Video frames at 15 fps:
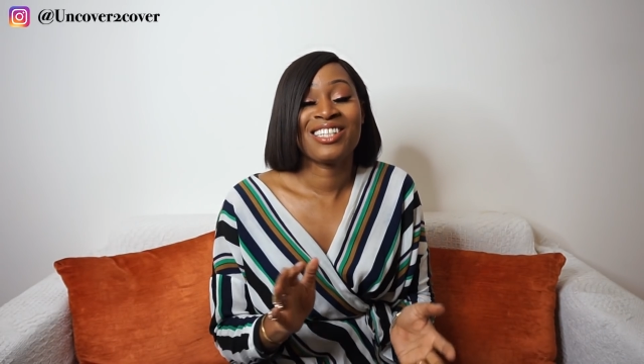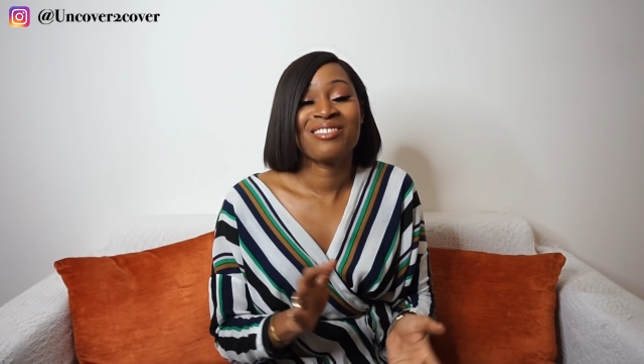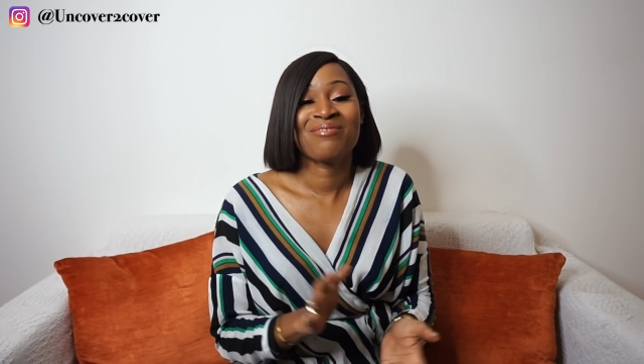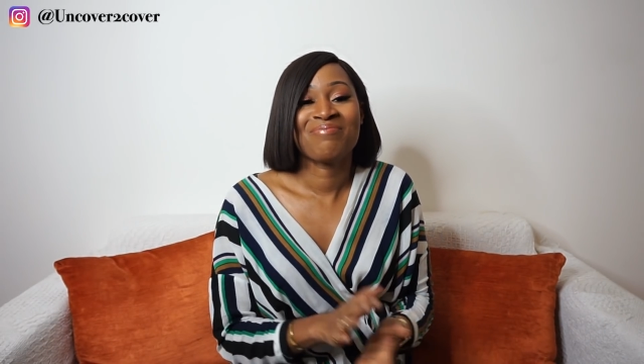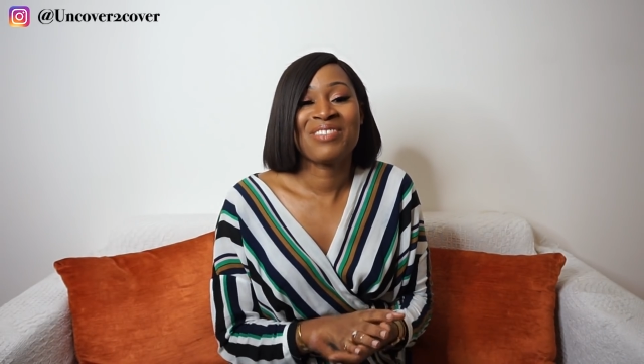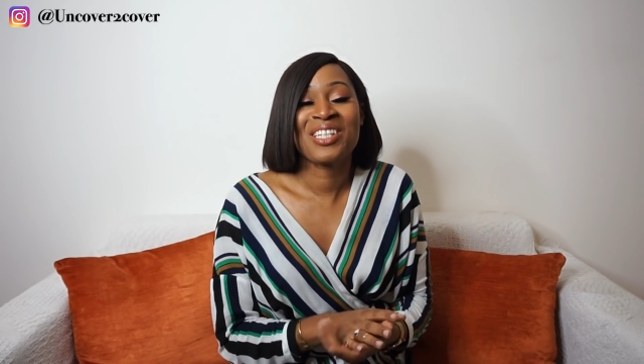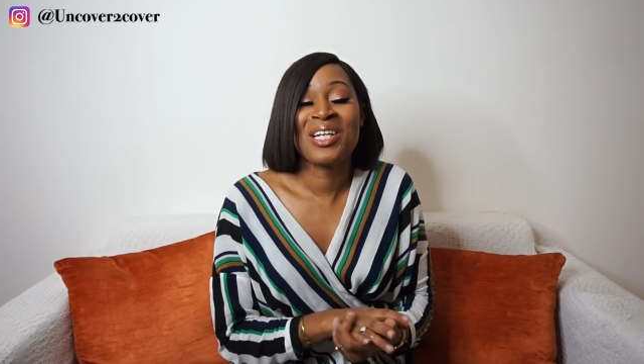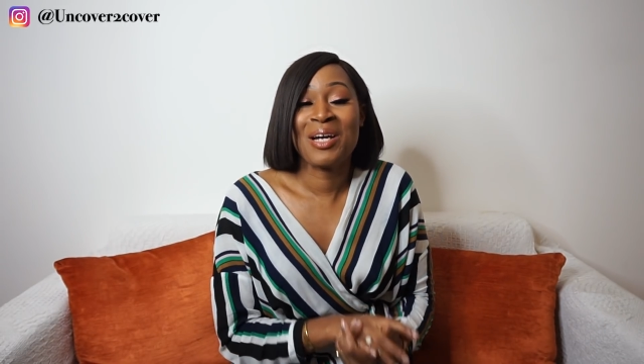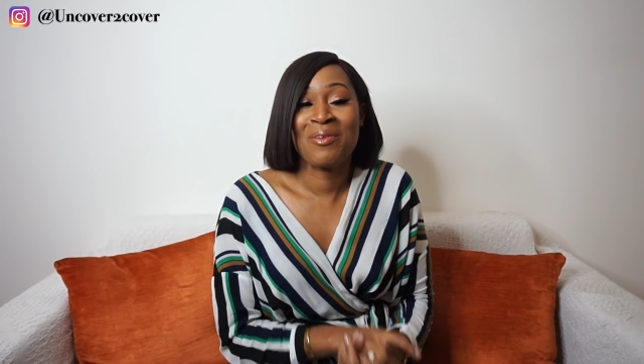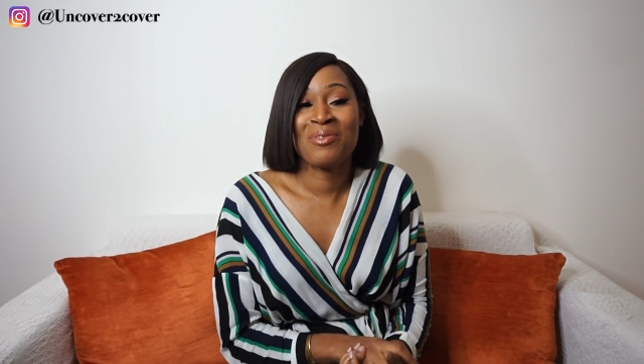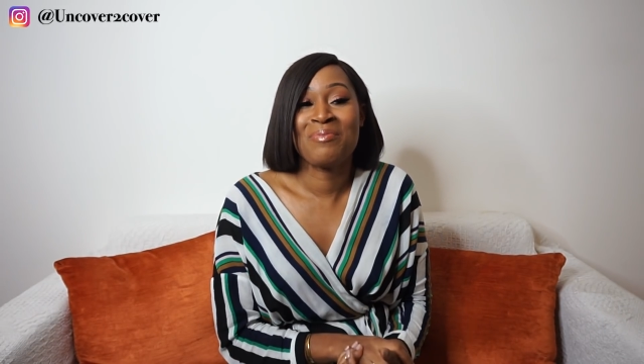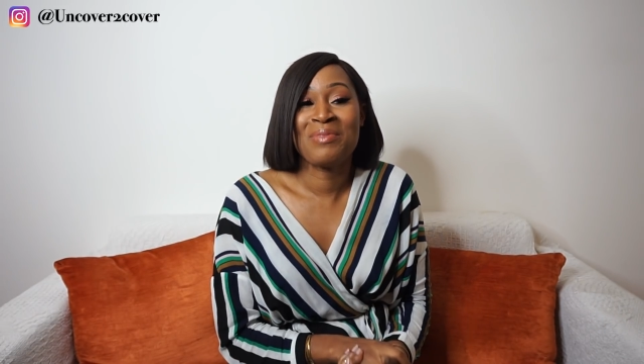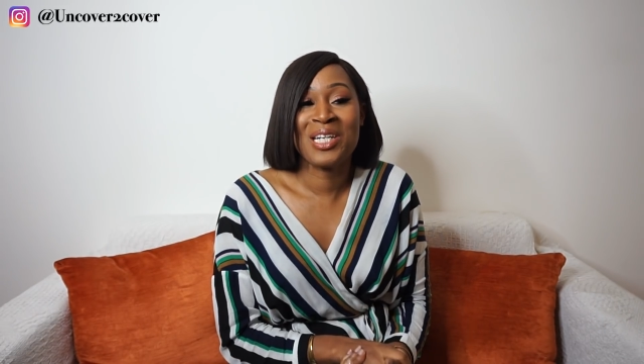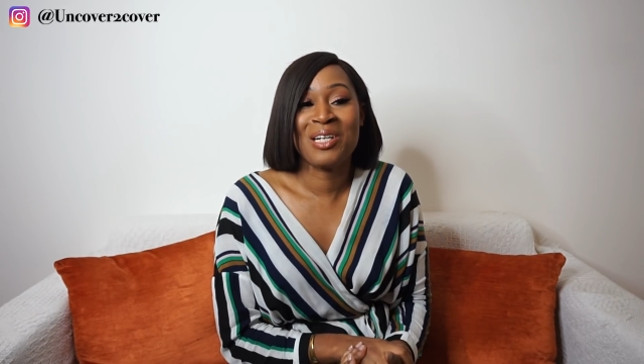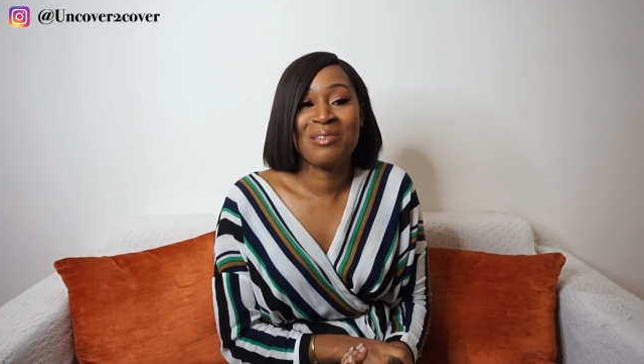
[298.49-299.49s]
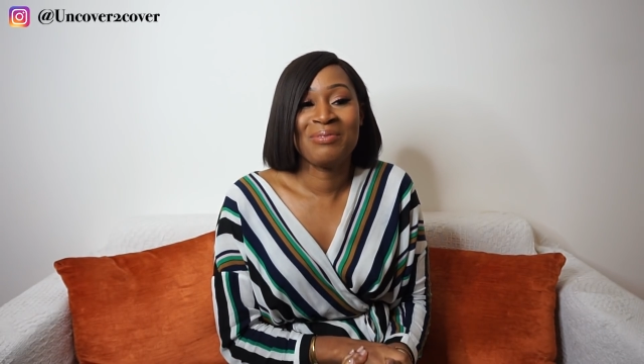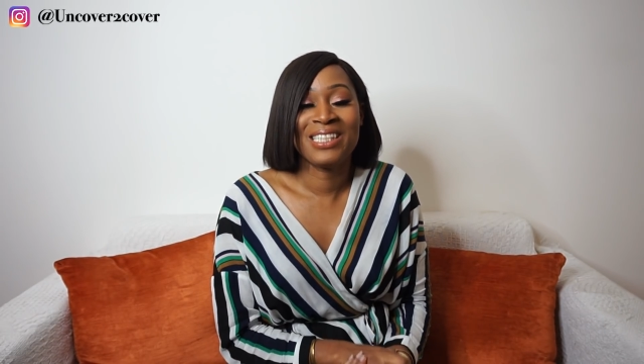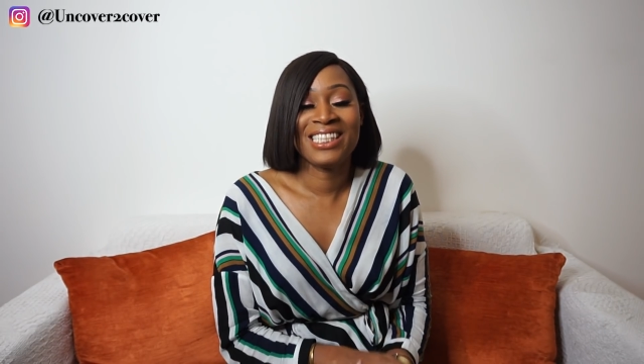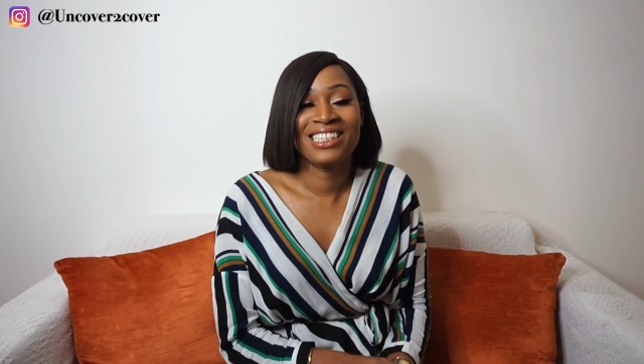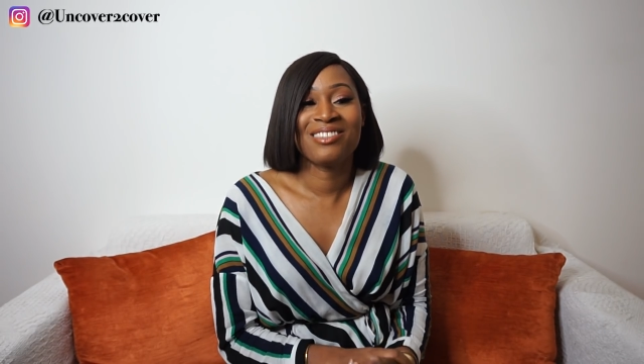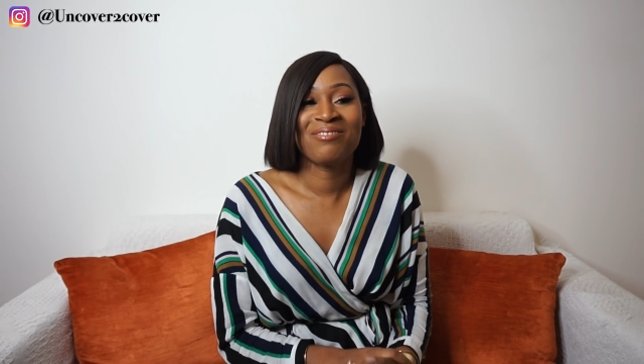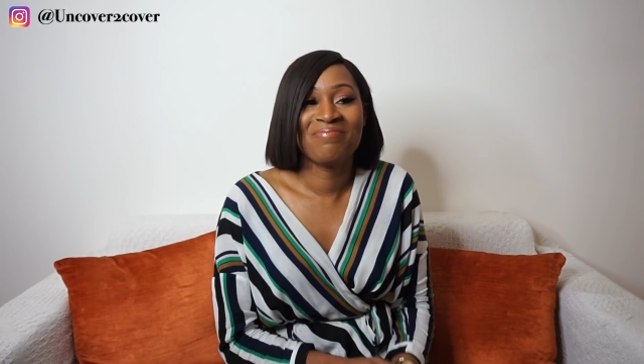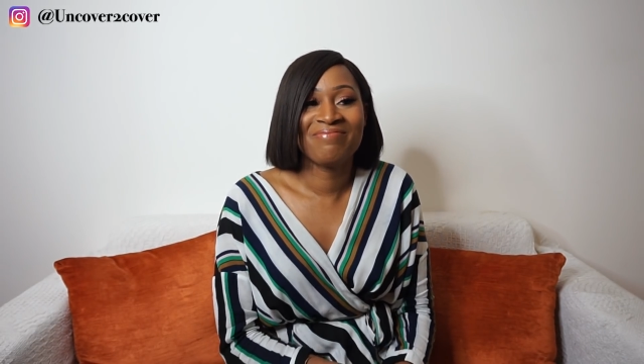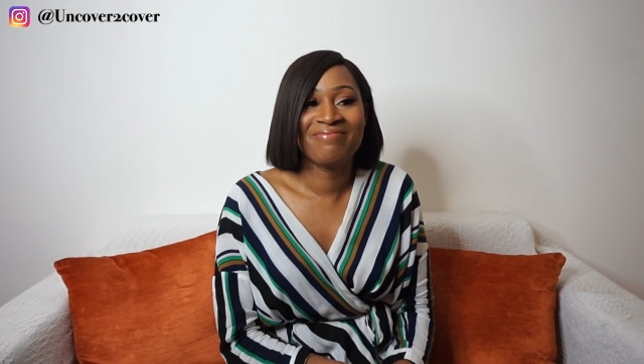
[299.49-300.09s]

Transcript: can we meet up please?